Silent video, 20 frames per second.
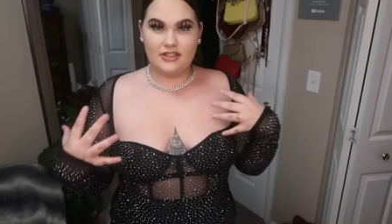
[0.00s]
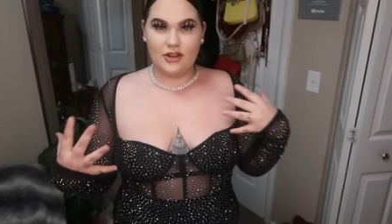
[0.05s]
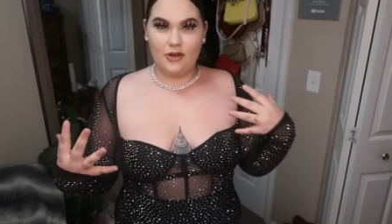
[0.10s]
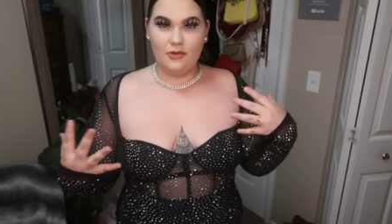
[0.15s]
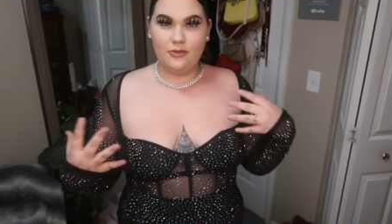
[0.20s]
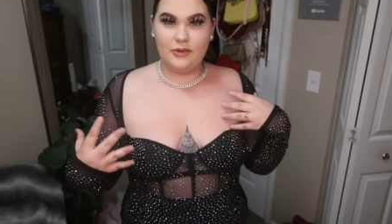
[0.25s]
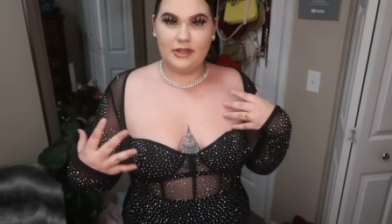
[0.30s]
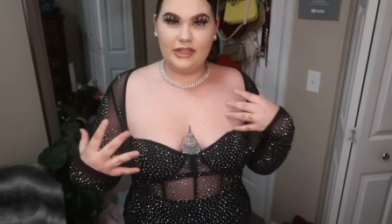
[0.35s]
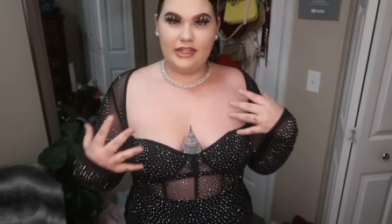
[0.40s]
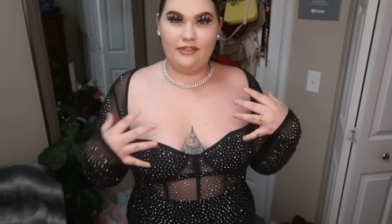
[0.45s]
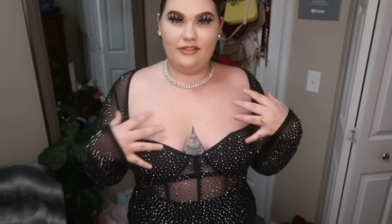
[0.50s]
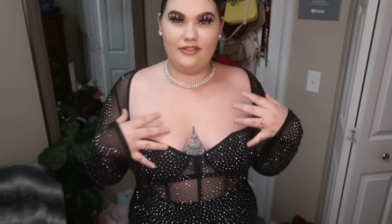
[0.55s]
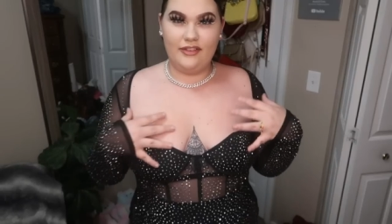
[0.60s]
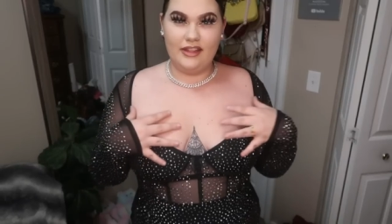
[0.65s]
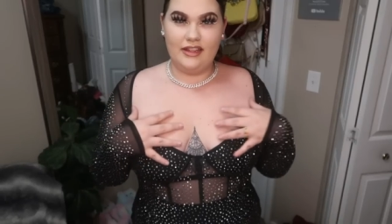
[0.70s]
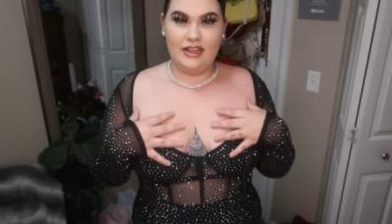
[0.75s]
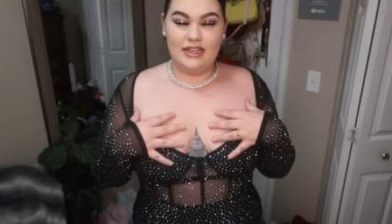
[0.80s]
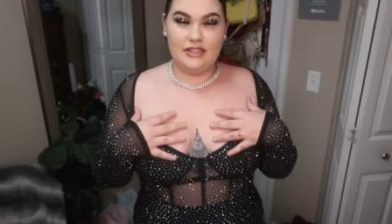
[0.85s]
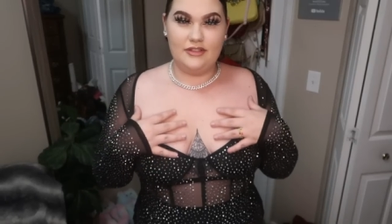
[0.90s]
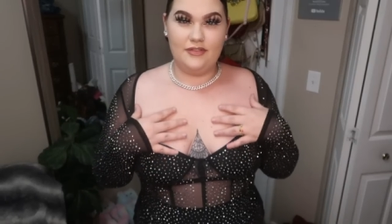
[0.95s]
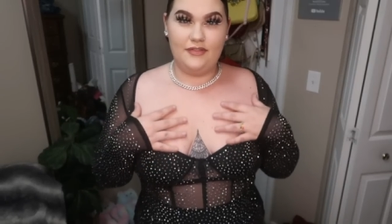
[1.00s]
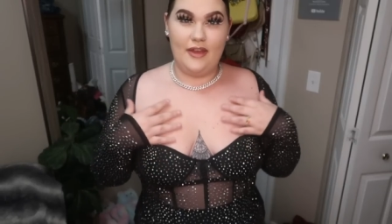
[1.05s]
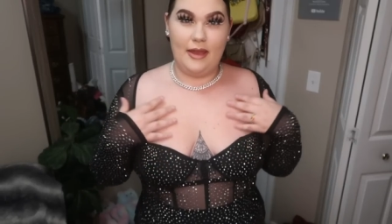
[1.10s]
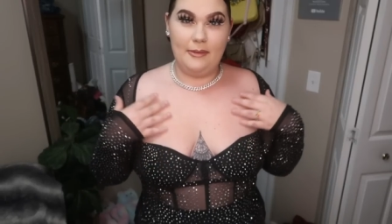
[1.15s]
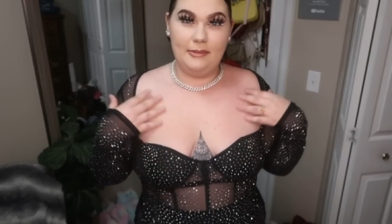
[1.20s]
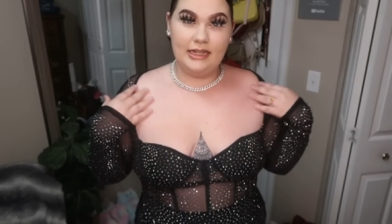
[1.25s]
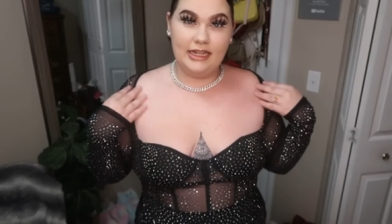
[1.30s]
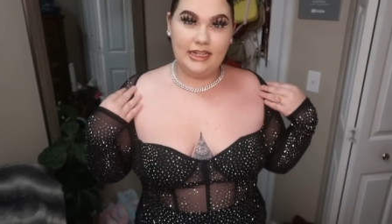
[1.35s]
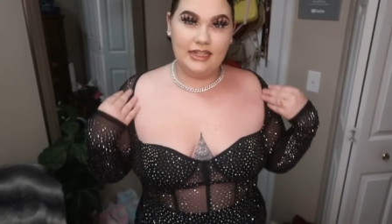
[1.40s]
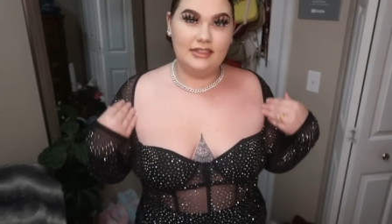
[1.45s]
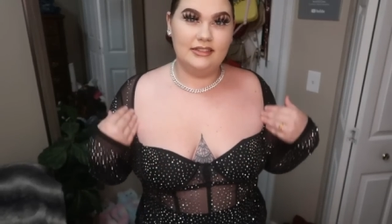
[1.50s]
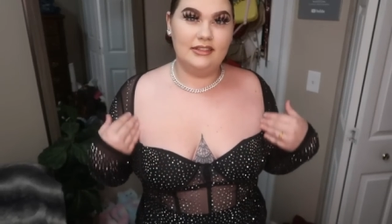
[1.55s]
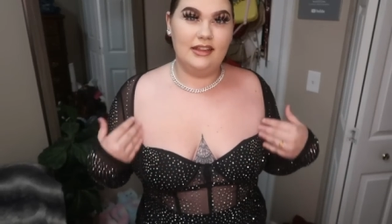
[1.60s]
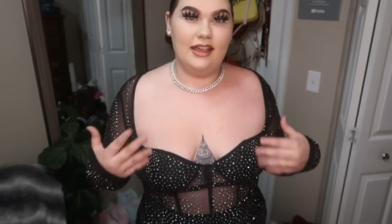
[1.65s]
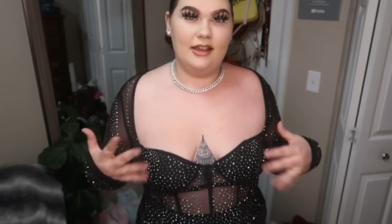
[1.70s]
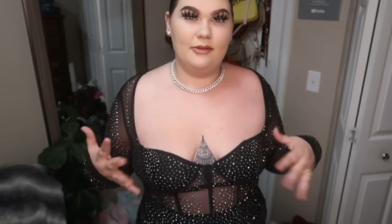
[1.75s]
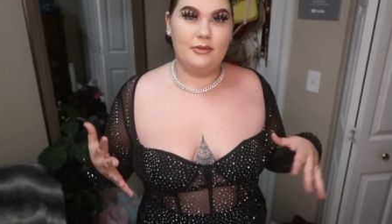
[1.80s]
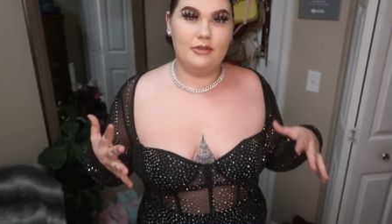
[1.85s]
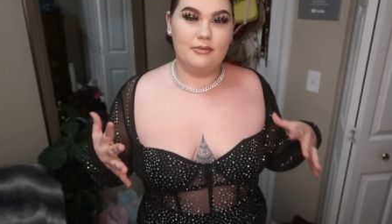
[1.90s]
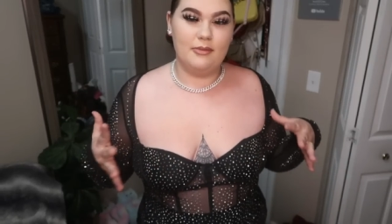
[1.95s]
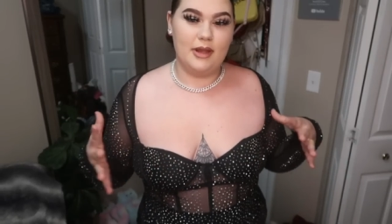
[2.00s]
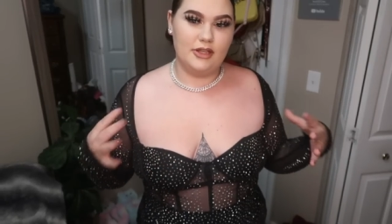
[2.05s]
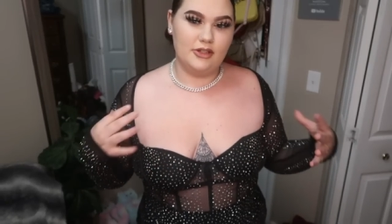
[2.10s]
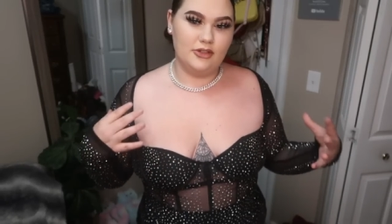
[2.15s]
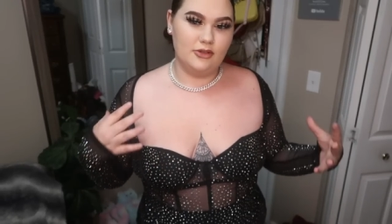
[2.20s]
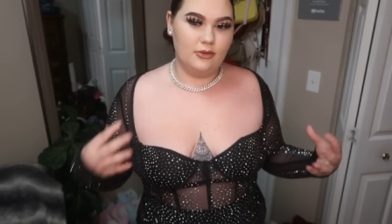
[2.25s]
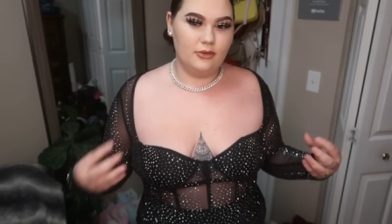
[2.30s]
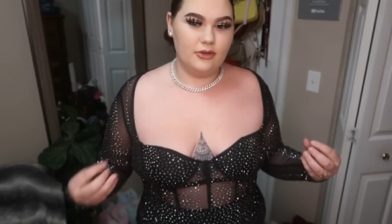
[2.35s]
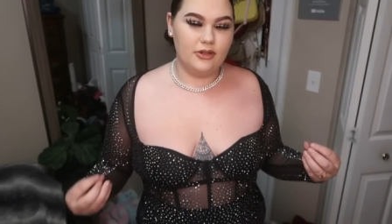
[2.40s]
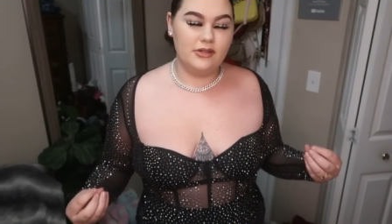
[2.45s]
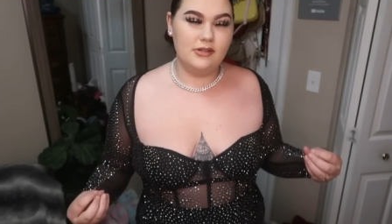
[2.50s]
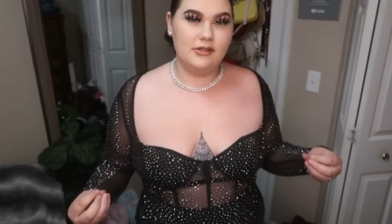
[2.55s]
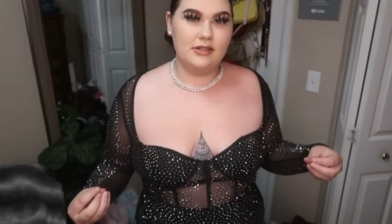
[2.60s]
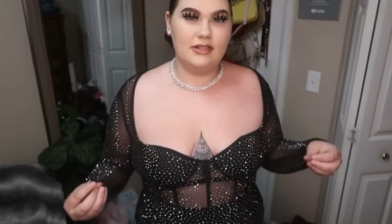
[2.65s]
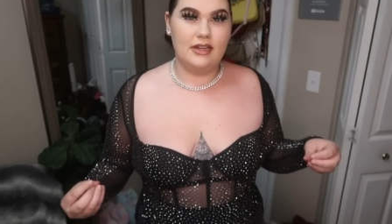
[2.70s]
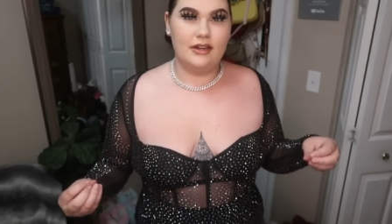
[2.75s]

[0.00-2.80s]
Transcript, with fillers: Don't really feel as feminine, like, with my shoulders.